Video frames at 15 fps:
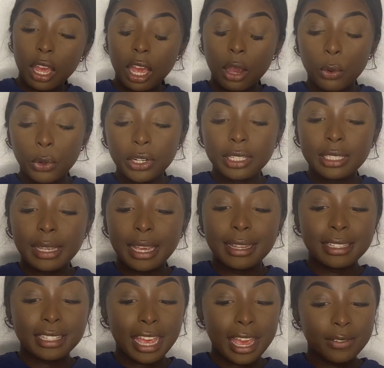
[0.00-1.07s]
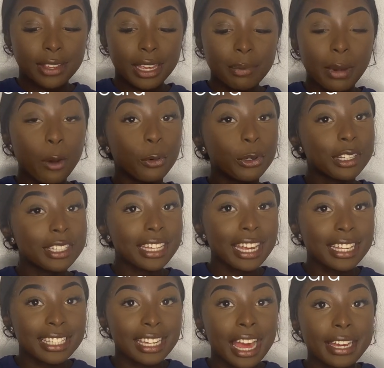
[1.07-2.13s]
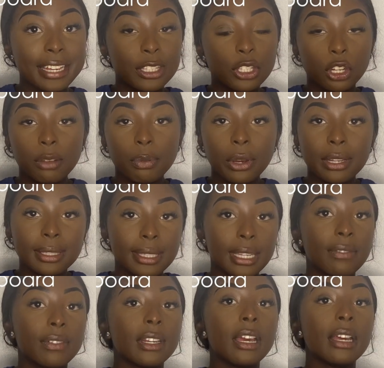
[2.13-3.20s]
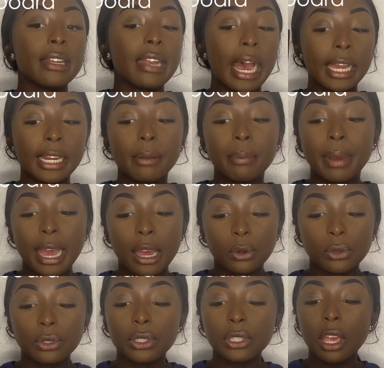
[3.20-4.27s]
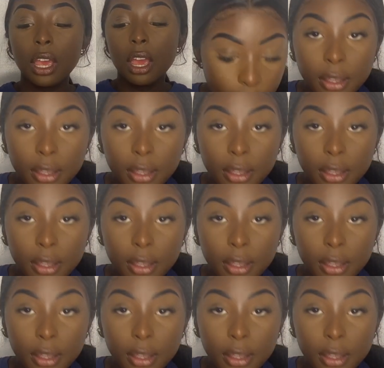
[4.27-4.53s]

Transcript: I wouldn't say it's heavy, but I wouldn't say it's light. It's 2.79 pounds.